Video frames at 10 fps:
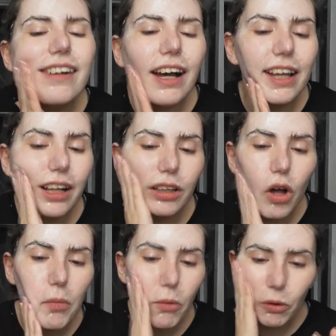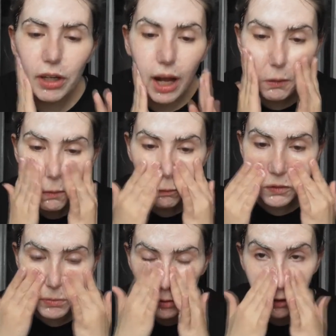I get a lot more out of
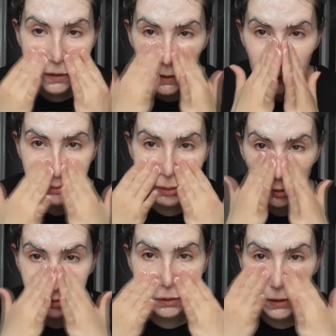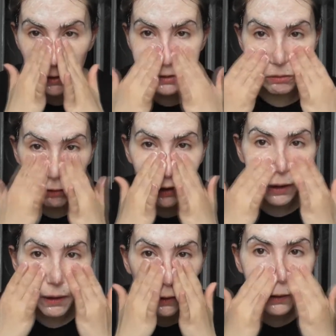this product by doing it this way.